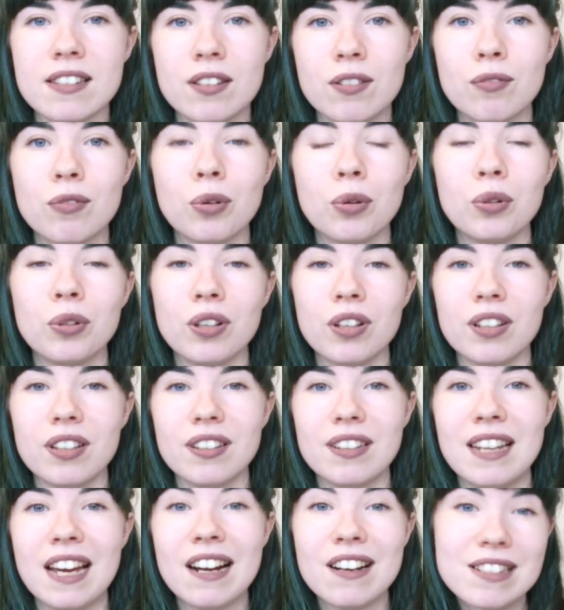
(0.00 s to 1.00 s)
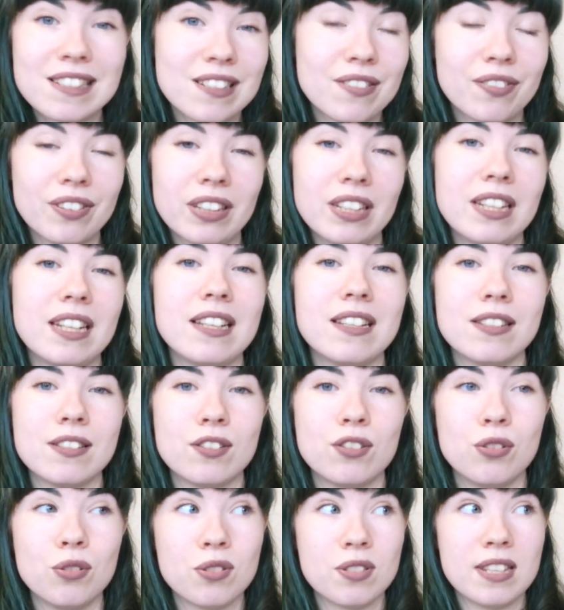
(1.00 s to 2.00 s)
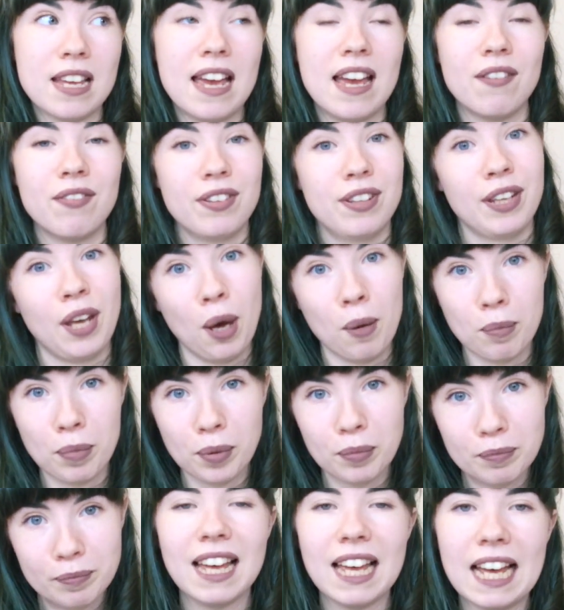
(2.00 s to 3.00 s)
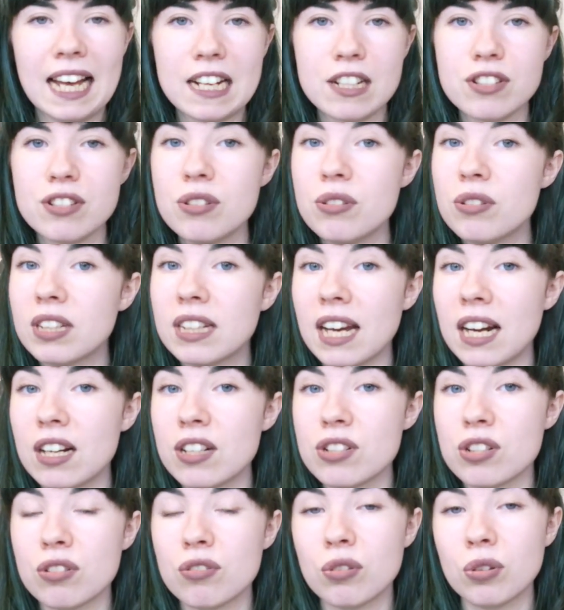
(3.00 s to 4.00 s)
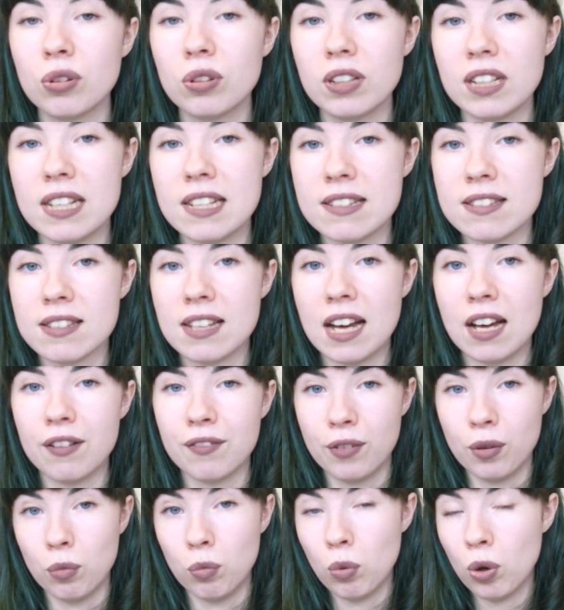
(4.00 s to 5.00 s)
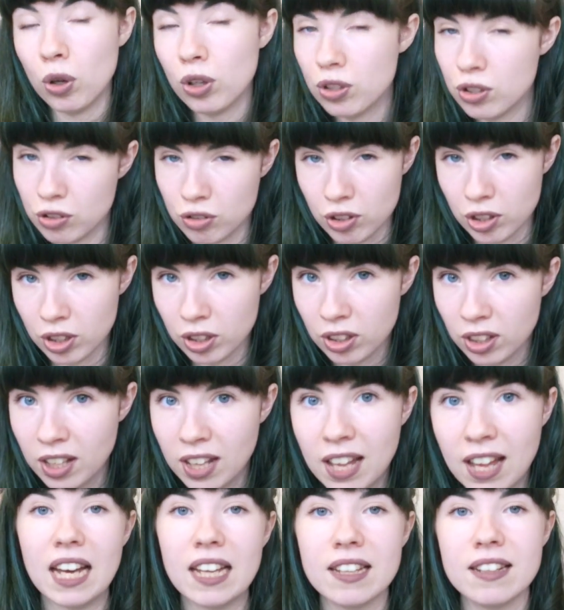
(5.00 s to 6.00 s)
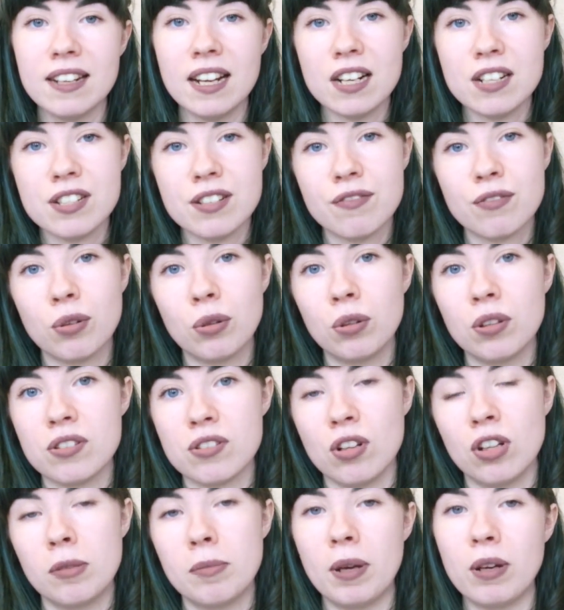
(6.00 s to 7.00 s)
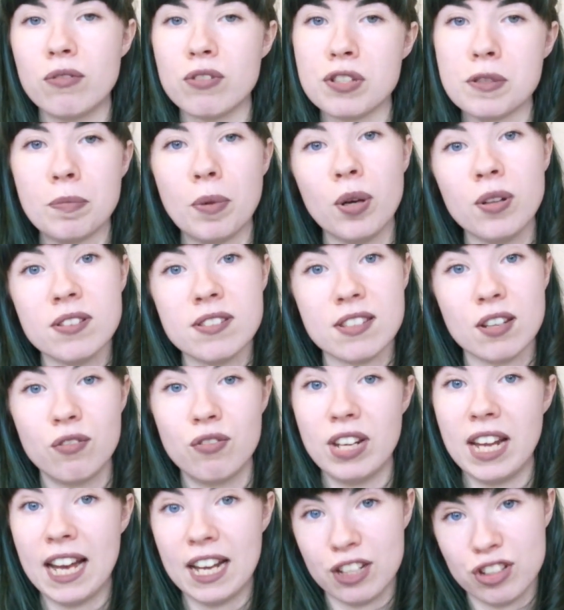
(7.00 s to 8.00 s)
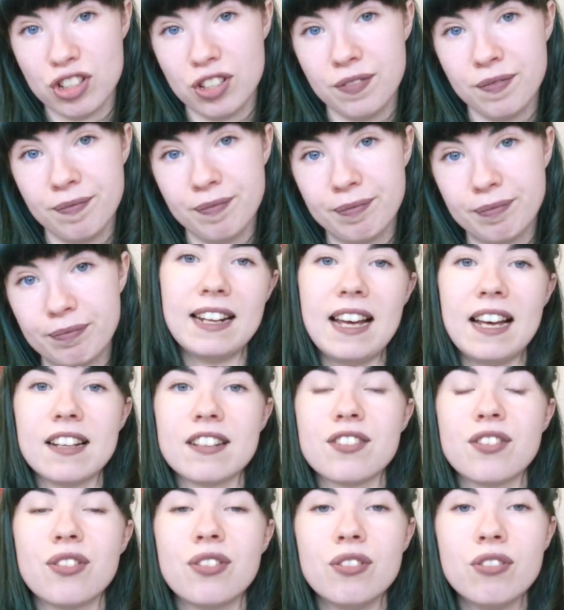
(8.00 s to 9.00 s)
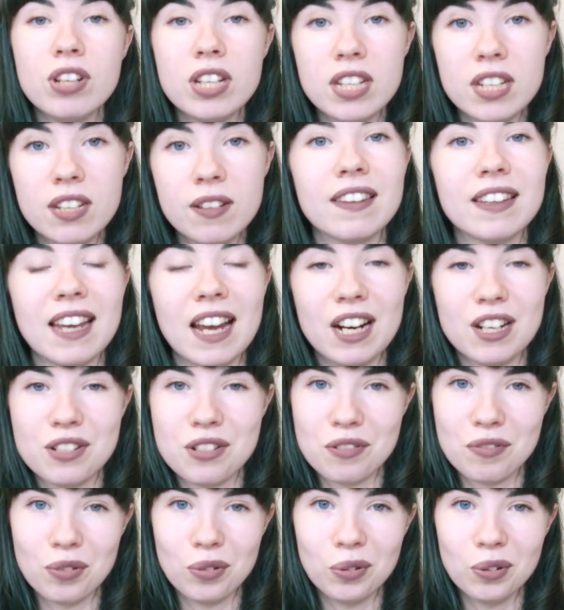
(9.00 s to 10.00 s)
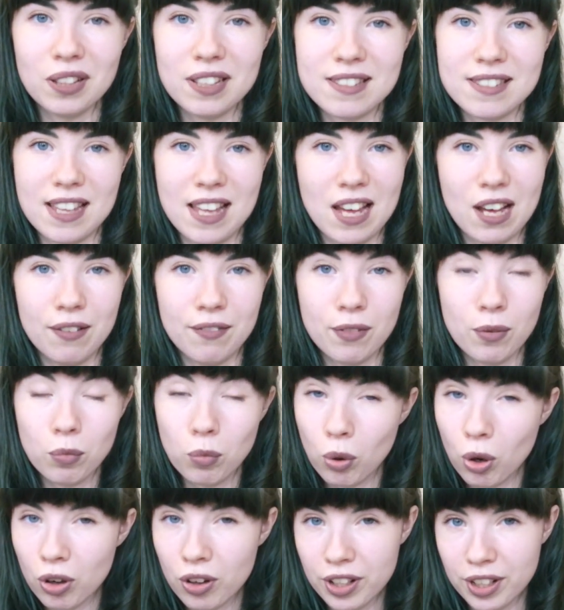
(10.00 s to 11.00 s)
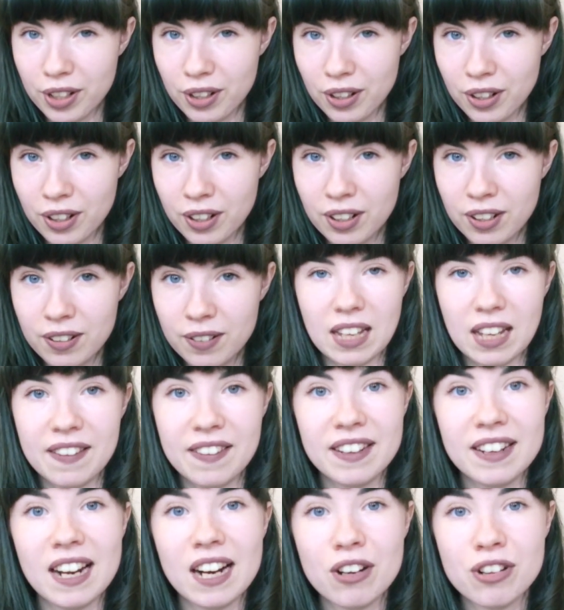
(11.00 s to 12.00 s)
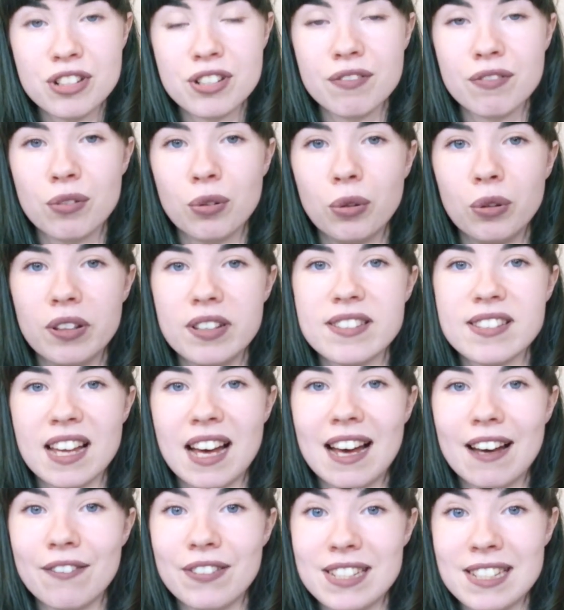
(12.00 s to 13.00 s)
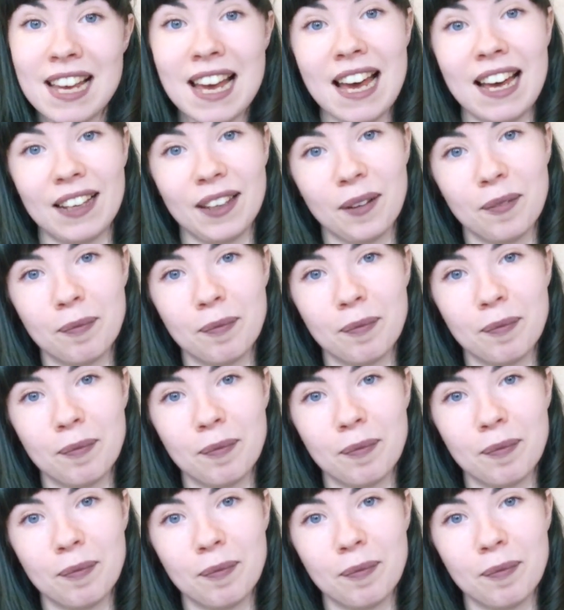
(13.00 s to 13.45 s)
the role narratively is to set everything up. Act 2, the character role is that of the wanderer, and the narrative role is all about response and reaction. In Act 3, the character role is that of the warrior, and the narrative role is that of attack.